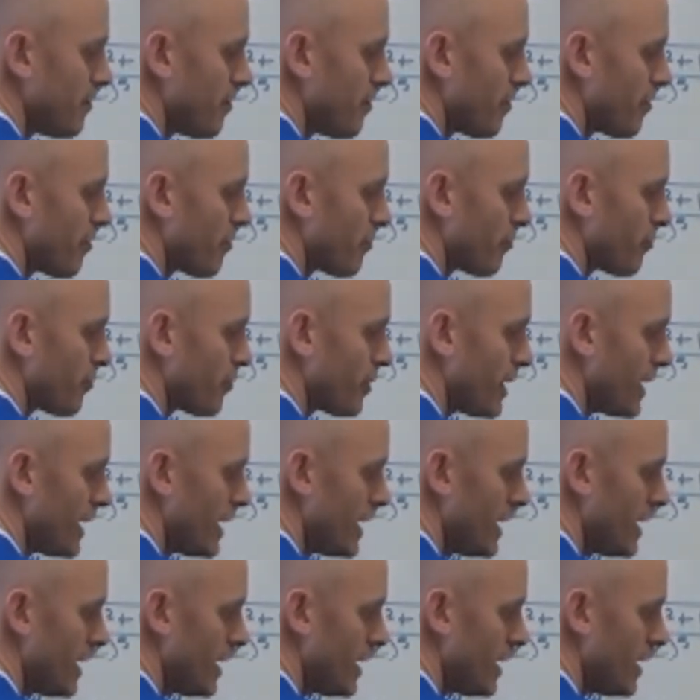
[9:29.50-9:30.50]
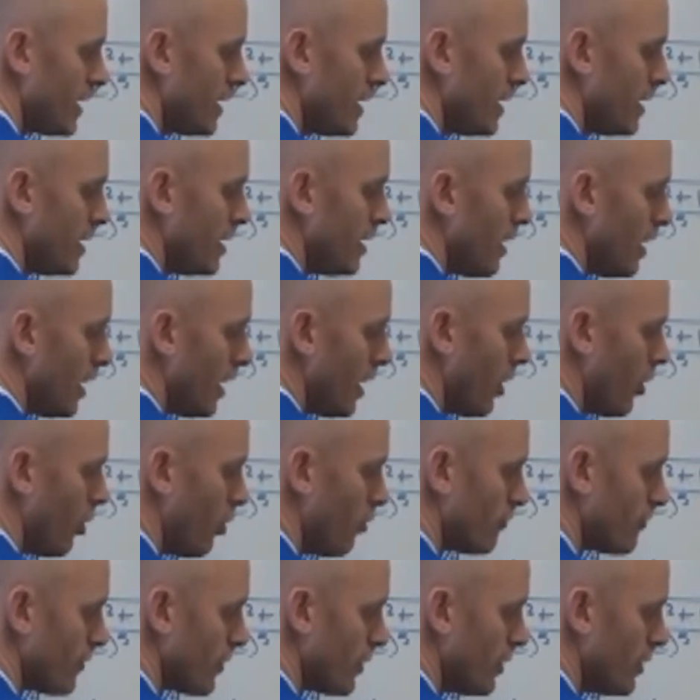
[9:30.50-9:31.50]
3
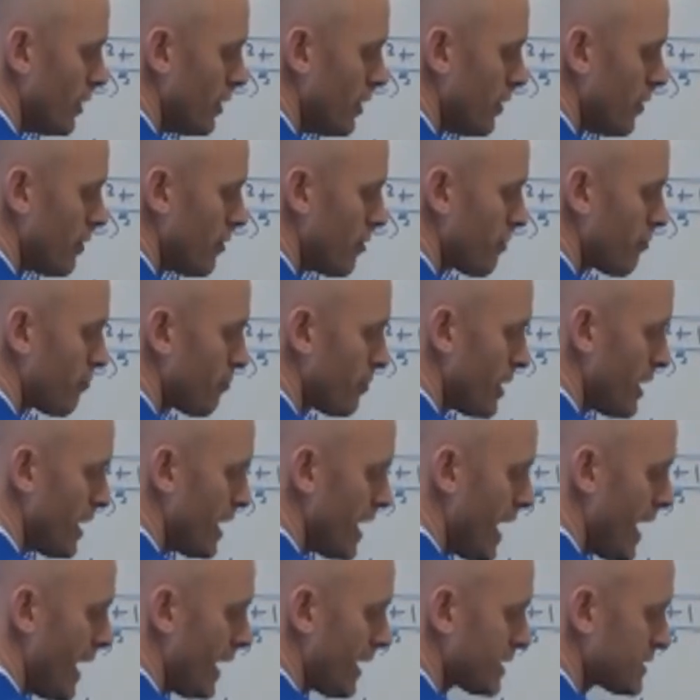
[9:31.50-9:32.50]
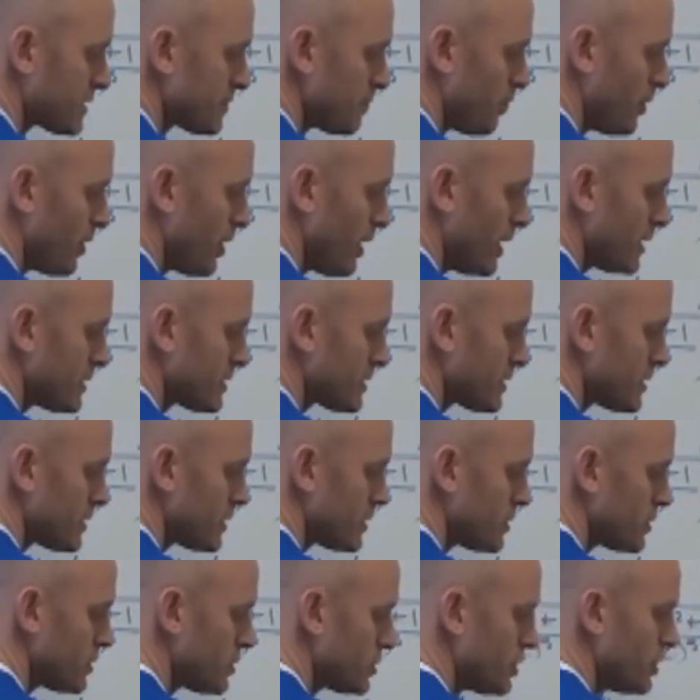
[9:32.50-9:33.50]
over 3x plus
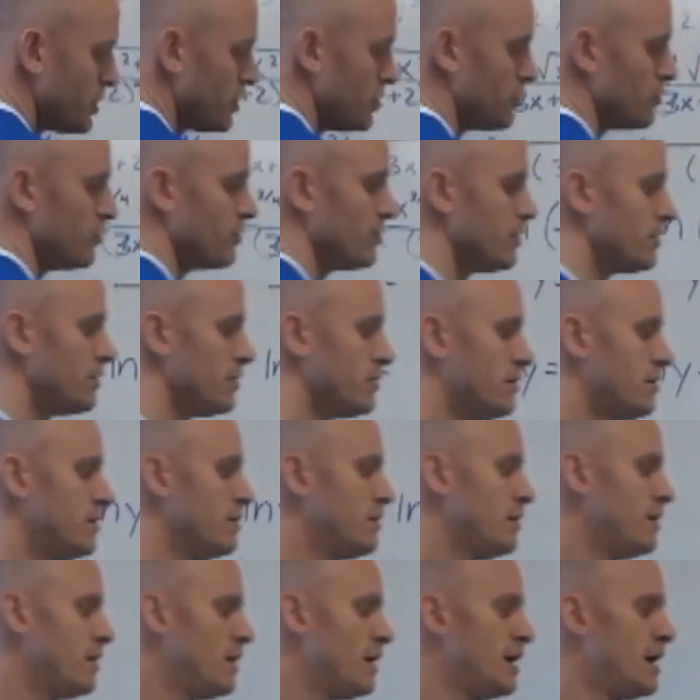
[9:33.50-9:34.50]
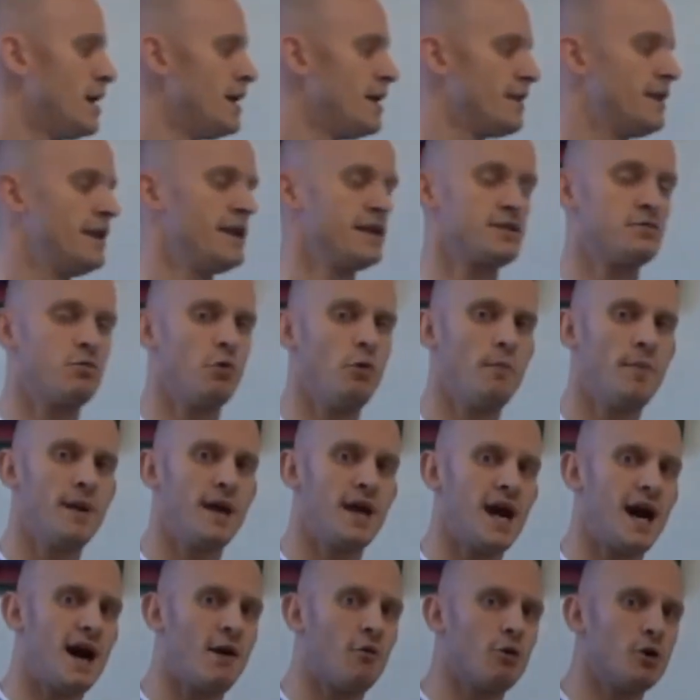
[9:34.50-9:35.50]
2. This will
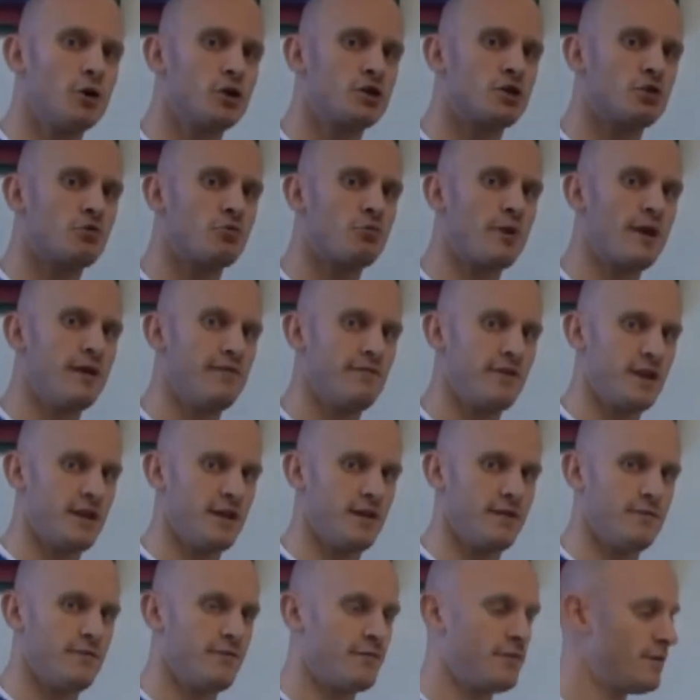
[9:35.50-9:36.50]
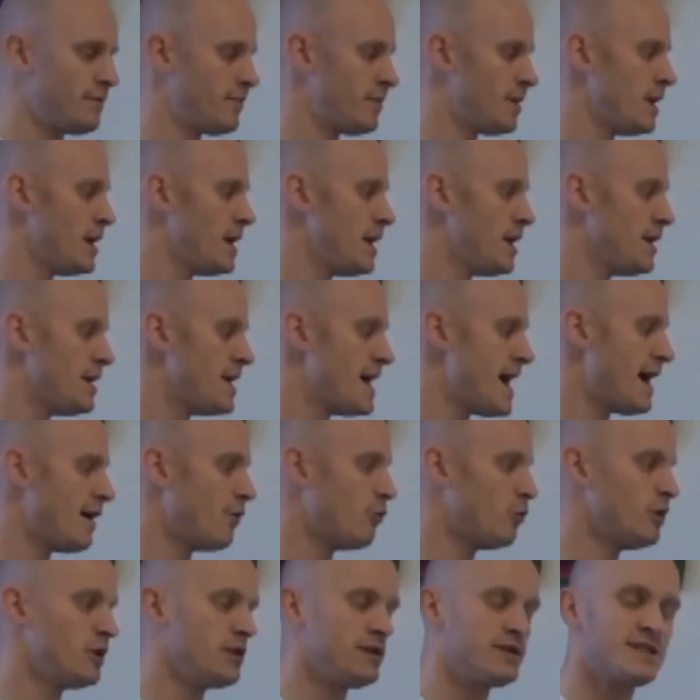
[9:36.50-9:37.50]
be our derivative.
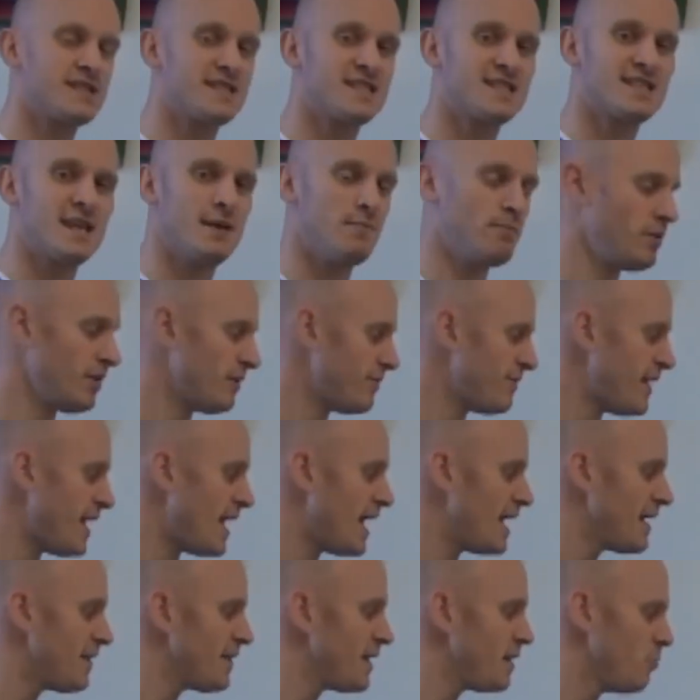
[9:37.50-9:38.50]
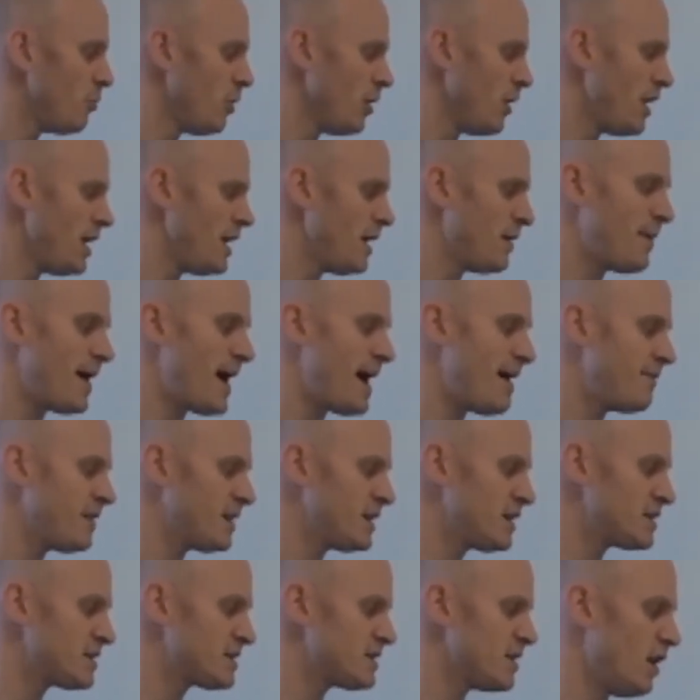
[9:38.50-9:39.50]
Now we'll simplify and then we'll end up
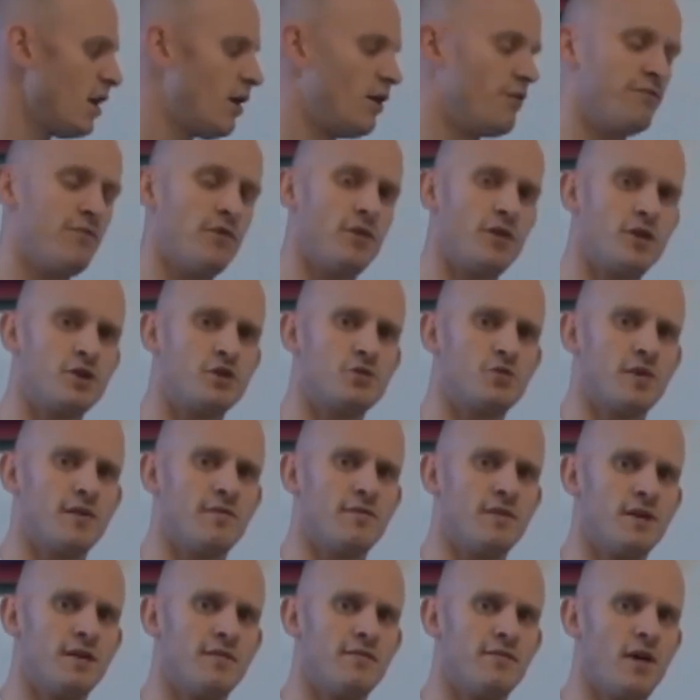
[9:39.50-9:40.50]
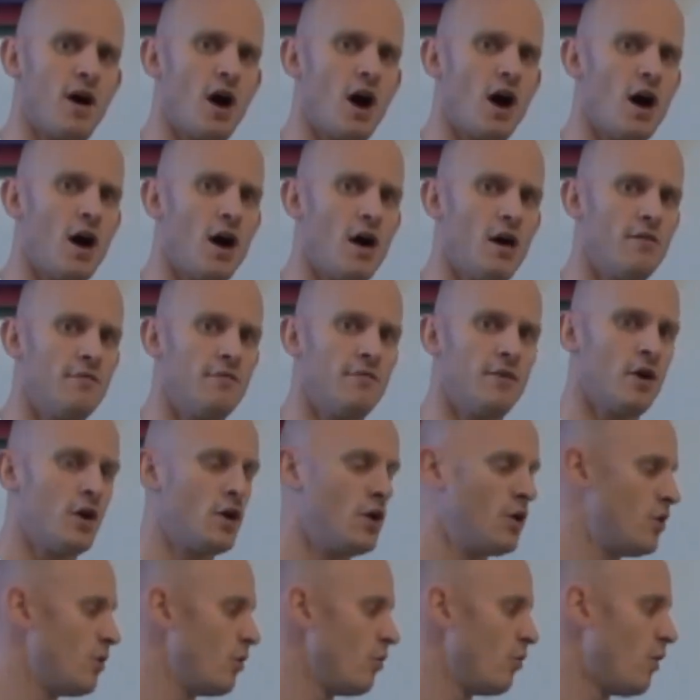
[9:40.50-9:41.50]
having to solve for the derivative of
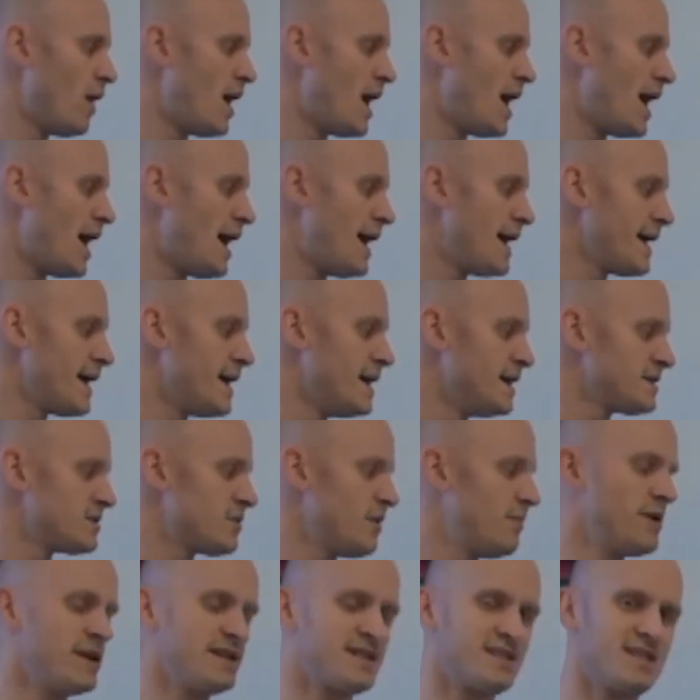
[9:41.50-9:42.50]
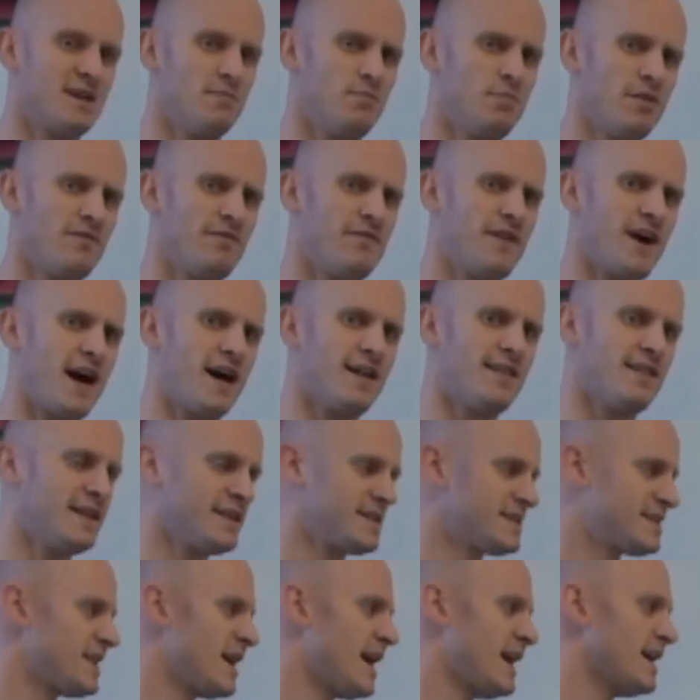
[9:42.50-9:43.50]
y. So I'm going to simplify
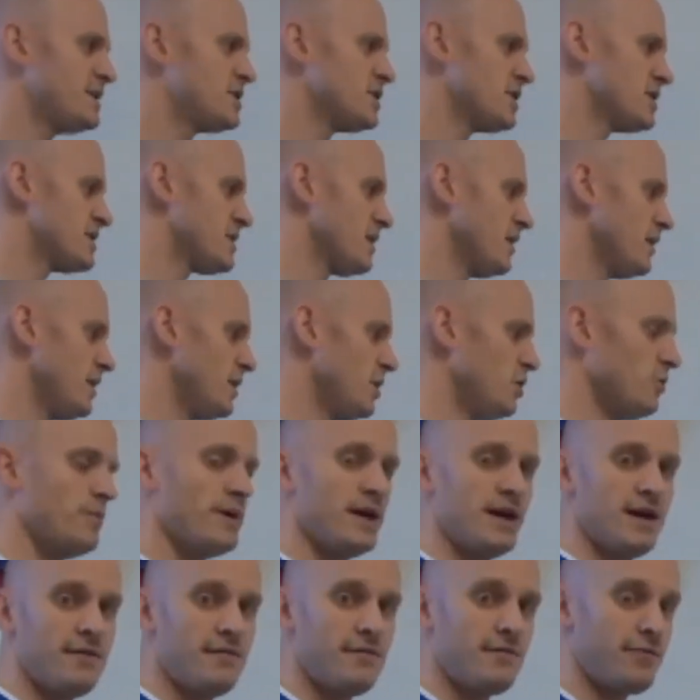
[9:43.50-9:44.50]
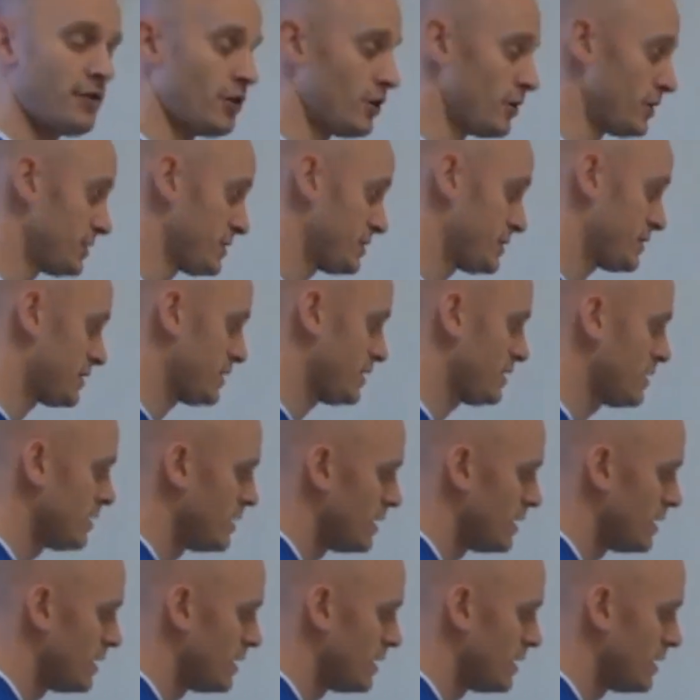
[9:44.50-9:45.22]
this side just a little bit first.